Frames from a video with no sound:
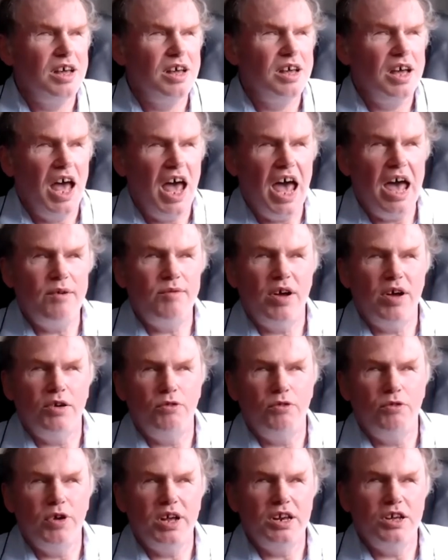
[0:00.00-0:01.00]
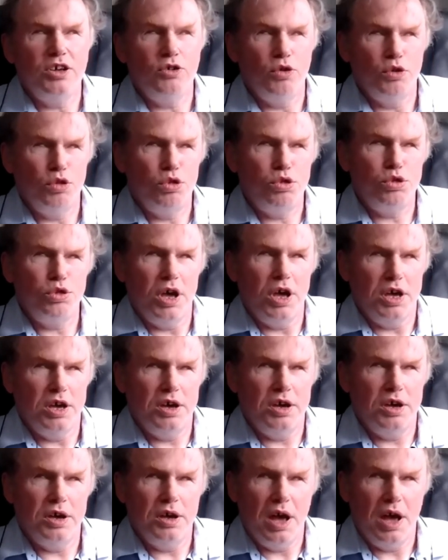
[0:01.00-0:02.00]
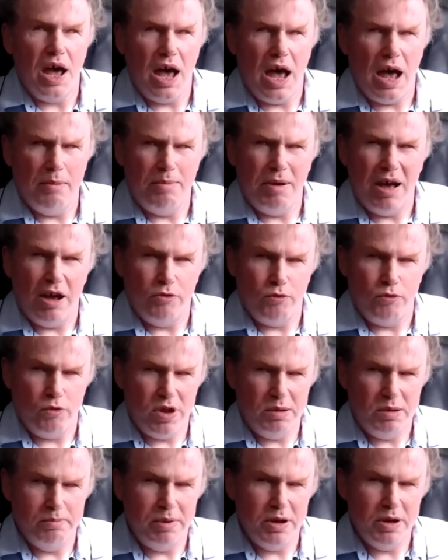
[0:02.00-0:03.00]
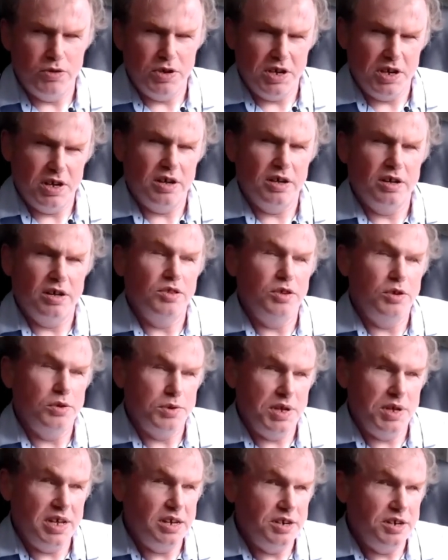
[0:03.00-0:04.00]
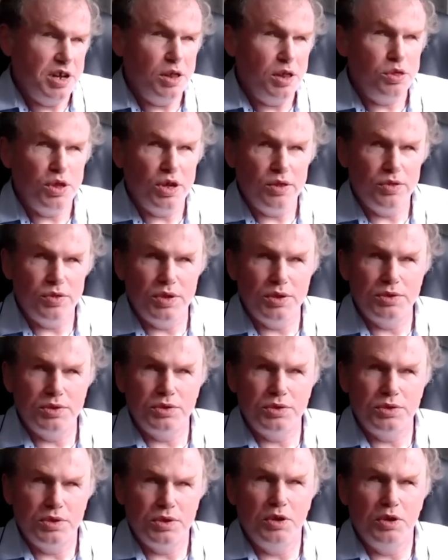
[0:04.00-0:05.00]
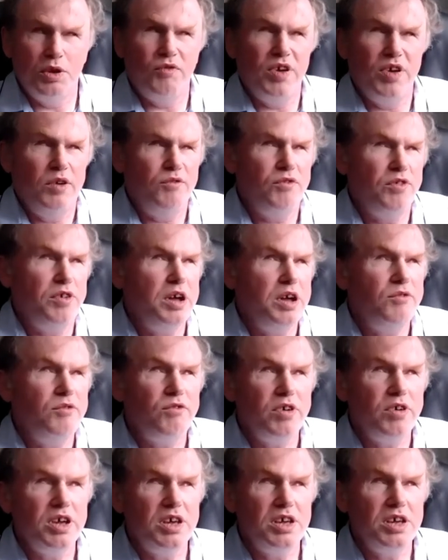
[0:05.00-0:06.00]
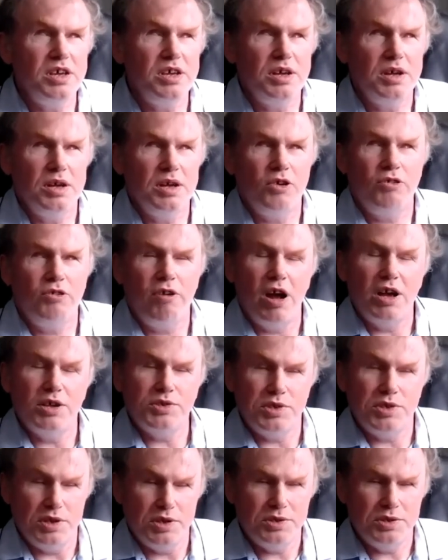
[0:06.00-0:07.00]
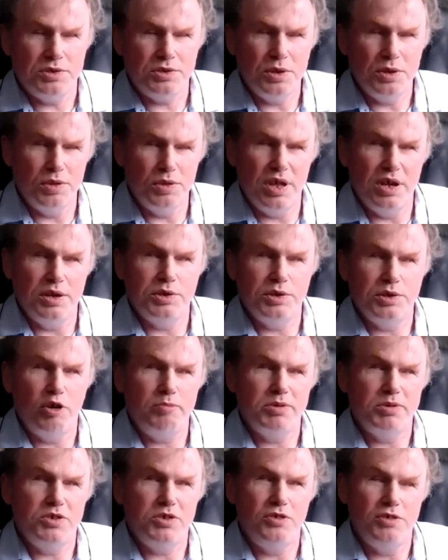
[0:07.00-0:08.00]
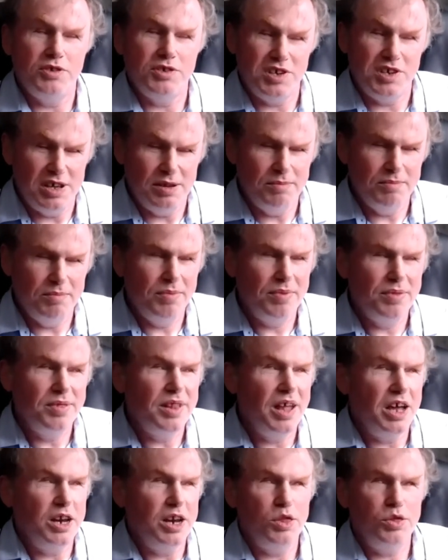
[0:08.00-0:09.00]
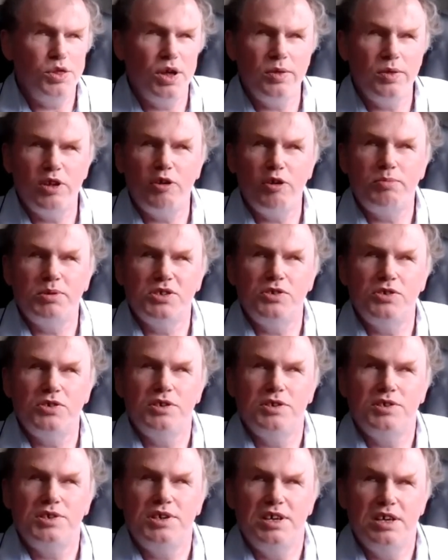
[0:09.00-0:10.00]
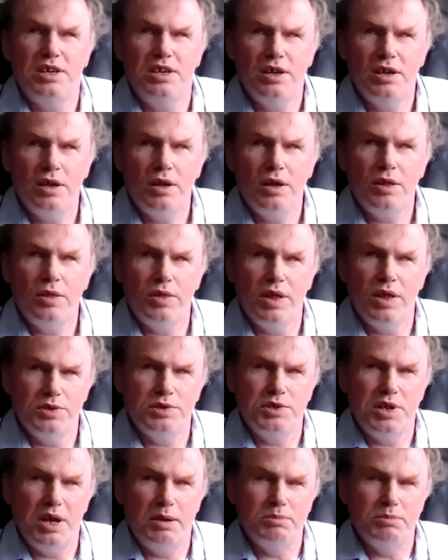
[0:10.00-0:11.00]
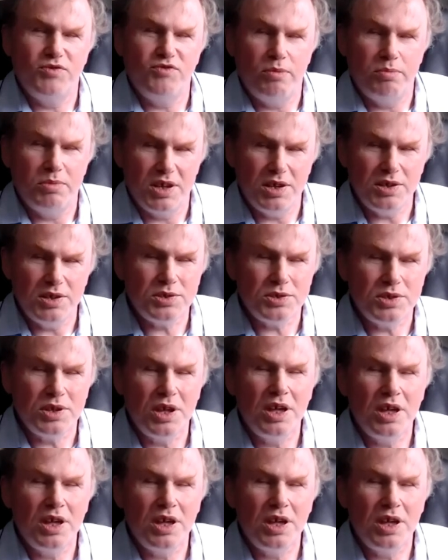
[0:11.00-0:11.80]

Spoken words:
have a really good think about rebuilding New Zealand. I think this, for every crisis, there's an opportunity. And I think the opportunity that stems from this